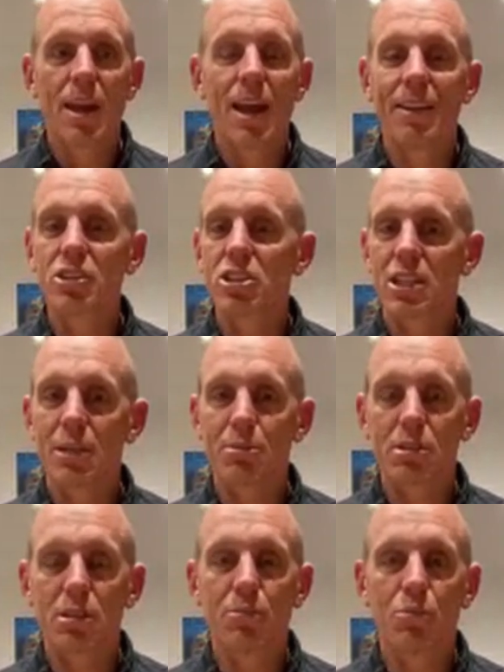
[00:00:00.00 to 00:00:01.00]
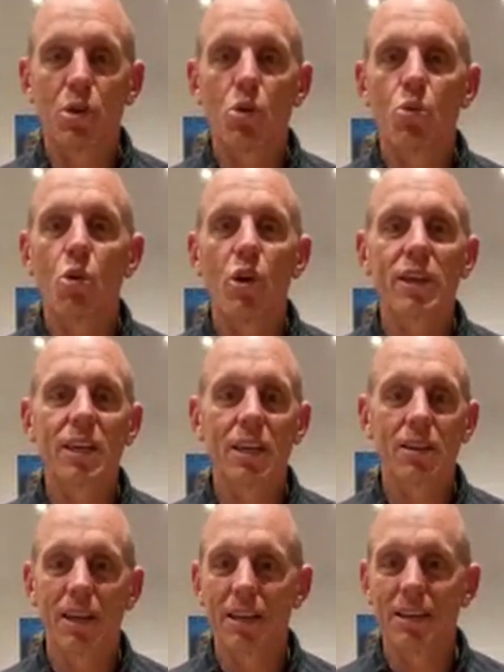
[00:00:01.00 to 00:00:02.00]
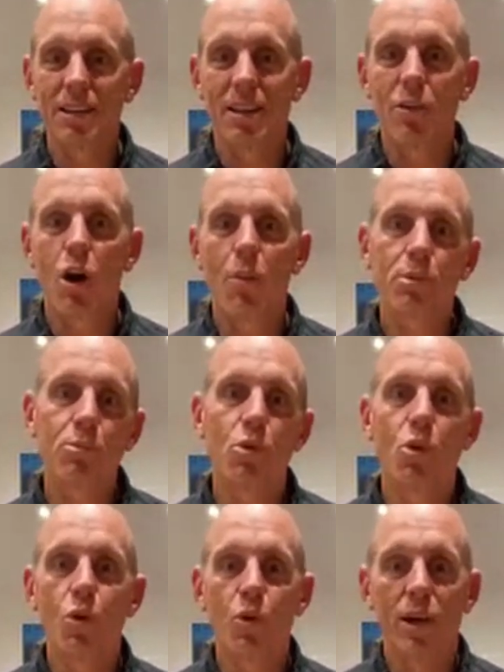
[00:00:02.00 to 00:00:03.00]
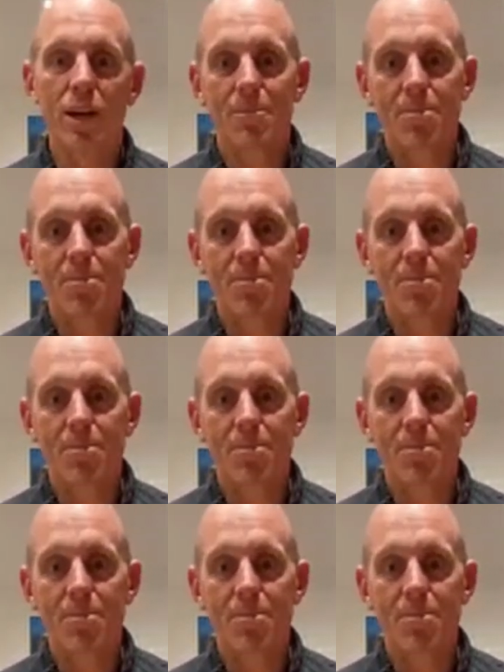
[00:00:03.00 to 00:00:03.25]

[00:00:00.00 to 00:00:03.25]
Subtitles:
and that just keeps them working in an optimal order.